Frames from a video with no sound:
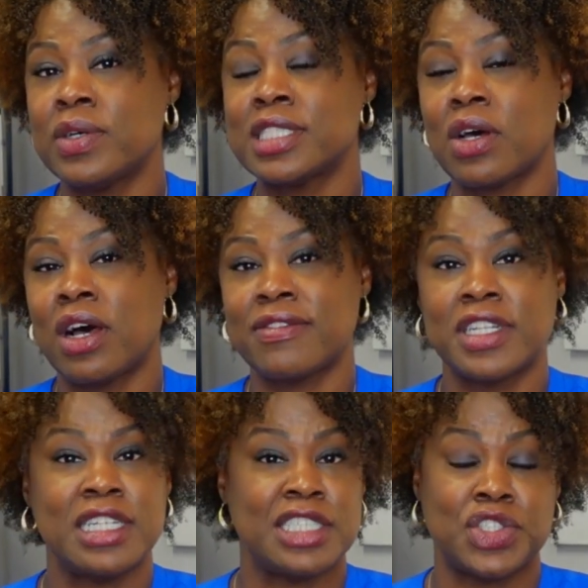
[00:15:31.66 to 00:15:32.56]
as
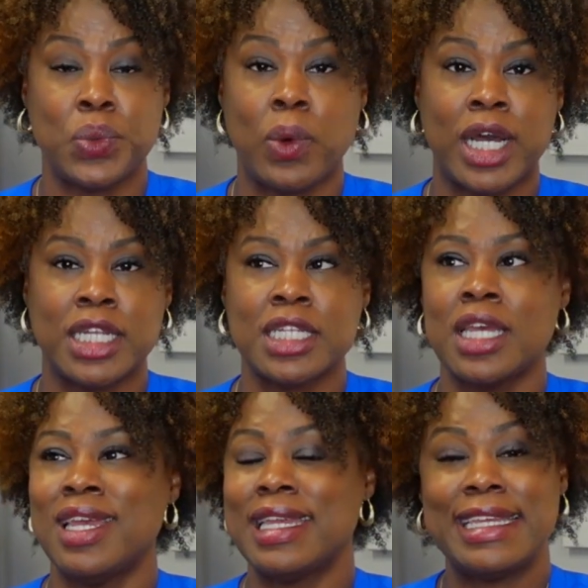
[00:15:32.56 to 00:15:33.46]
often as you want.
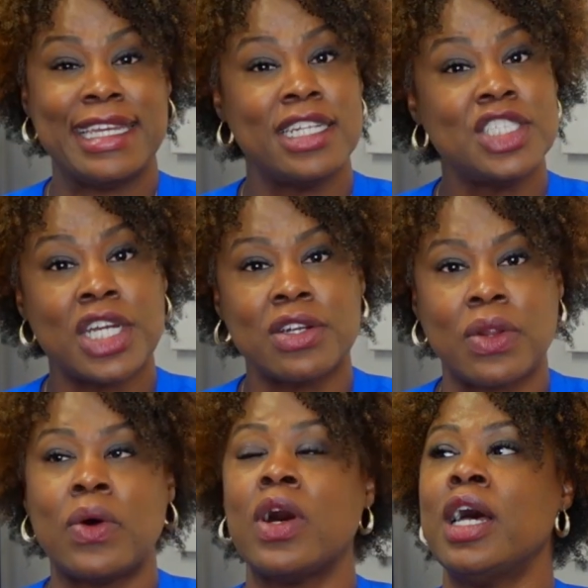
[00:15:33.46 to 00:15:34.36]
Get a
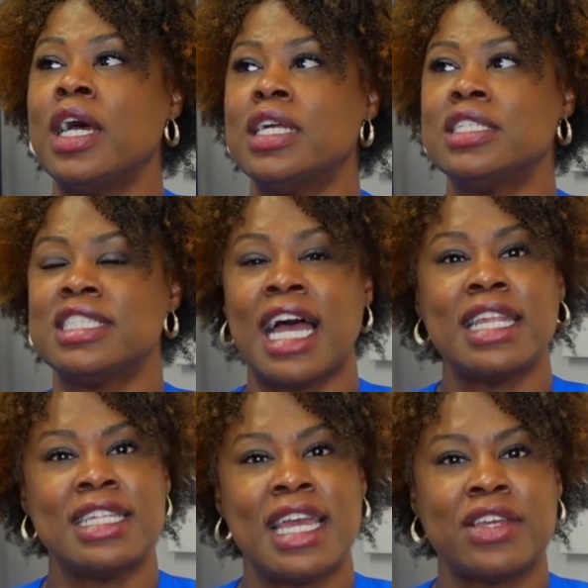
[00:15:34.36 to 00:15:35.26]
journal.
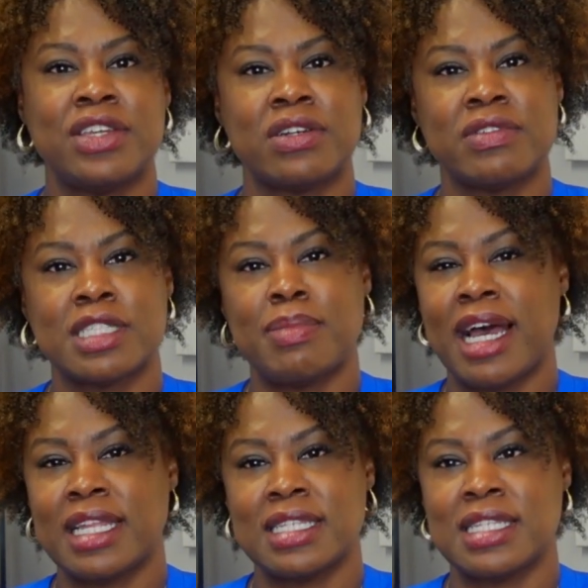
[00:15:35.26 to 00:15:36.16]
Jot down your
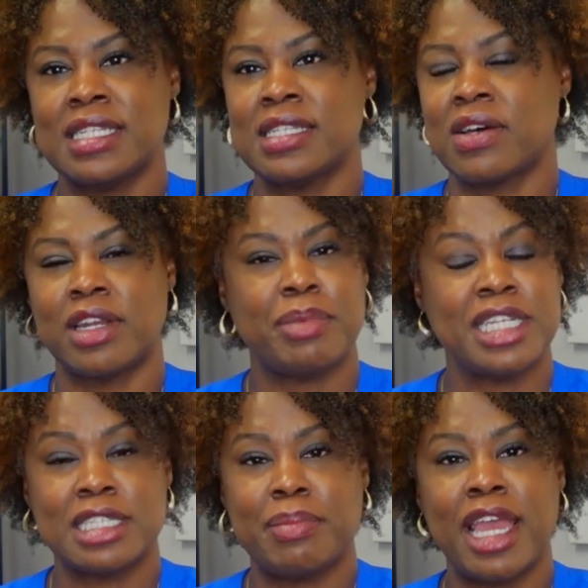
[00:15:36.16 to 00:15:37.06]
responses on a
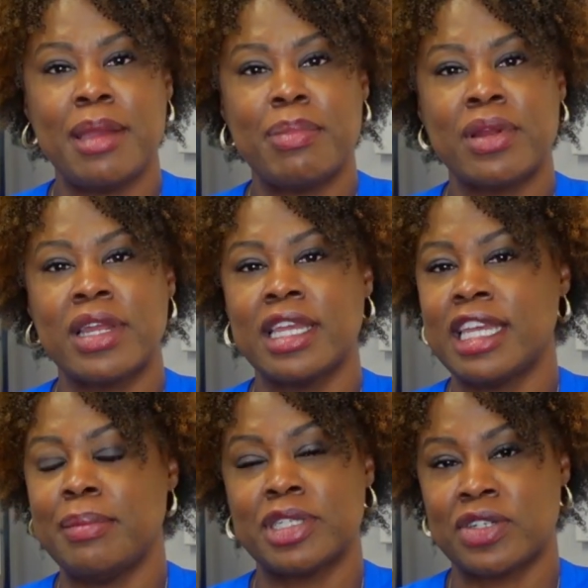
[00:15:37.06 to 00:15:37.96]
piece of paper and
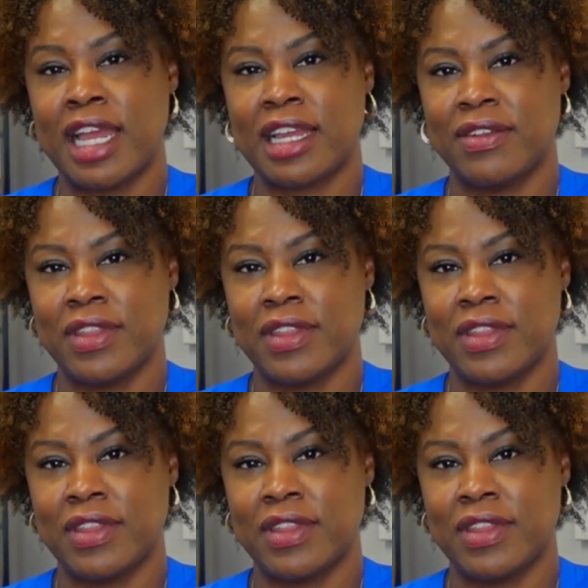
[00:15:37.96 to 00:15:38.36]
keep a track of